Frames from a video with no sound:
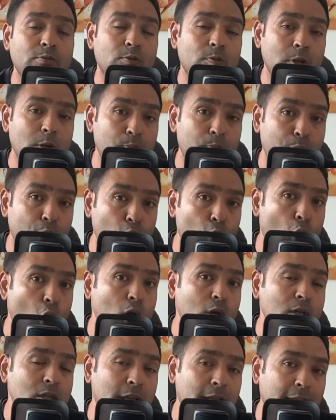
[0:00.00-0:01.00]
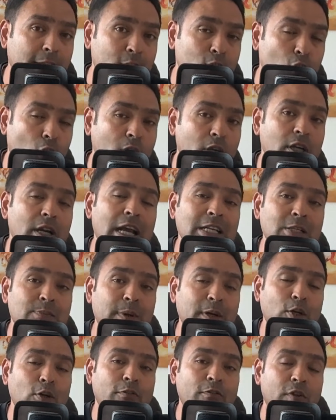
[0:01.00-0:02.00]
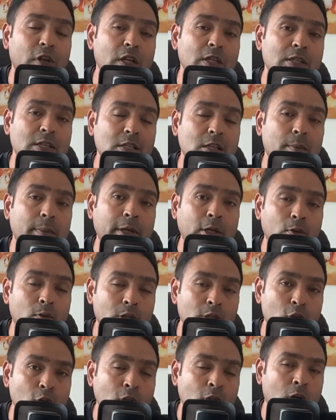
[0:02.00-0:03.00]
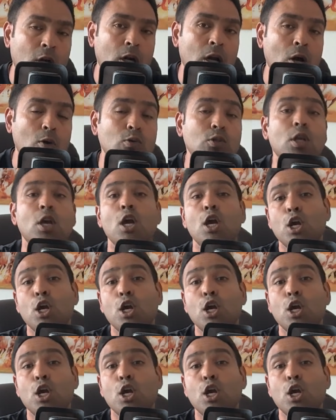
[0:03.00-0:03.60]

but because an exalted aspect of Venus is coming towards your third house,